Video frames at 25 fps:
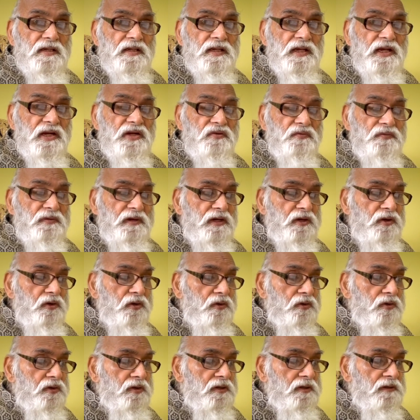it will
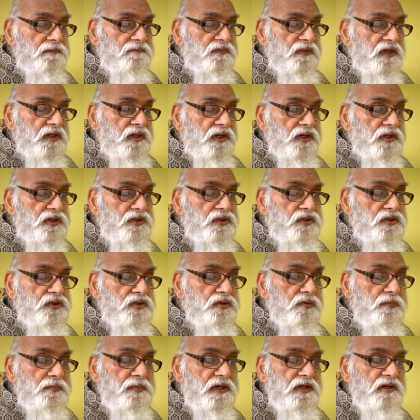look
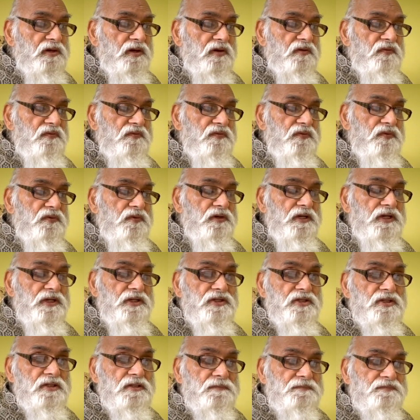stupid or
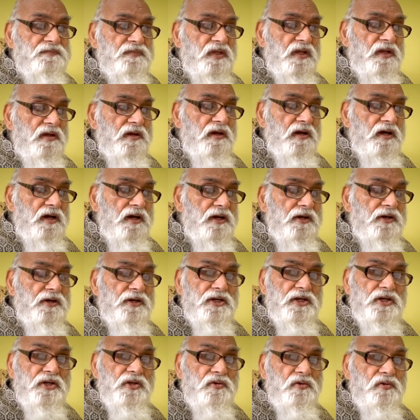foolish or
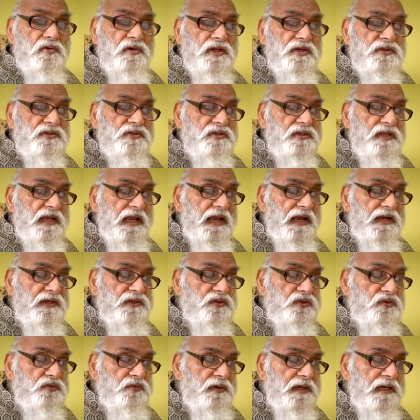ridiculous
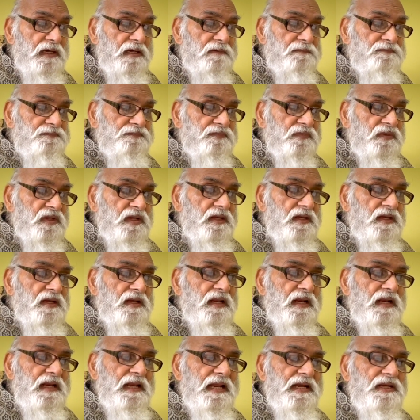as well.
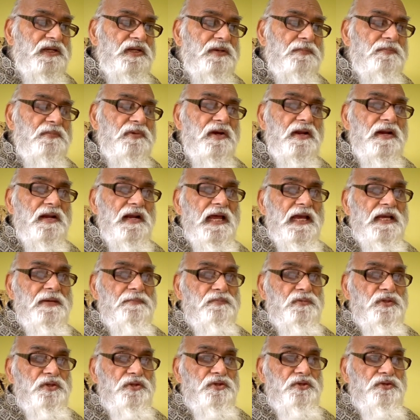Let him
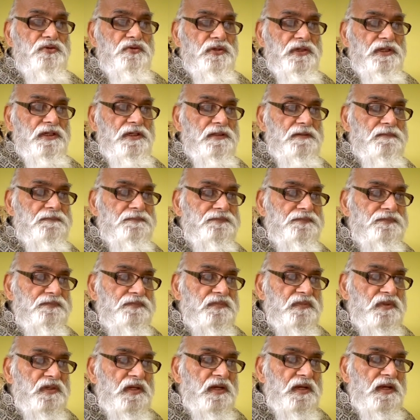climb the tree.
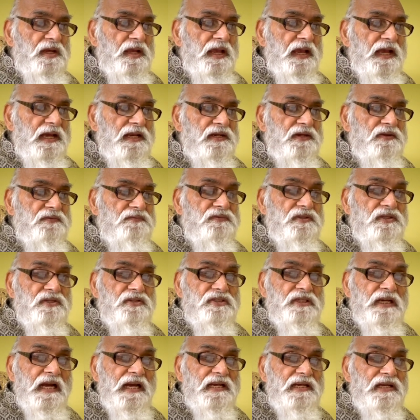And if the
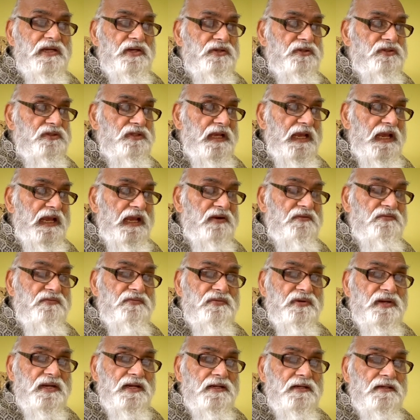child is
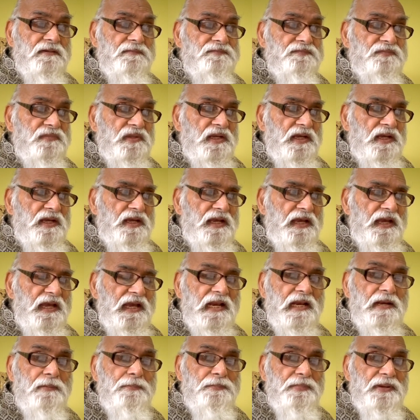afraid,
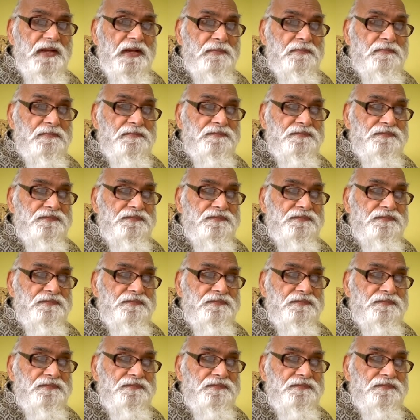help him.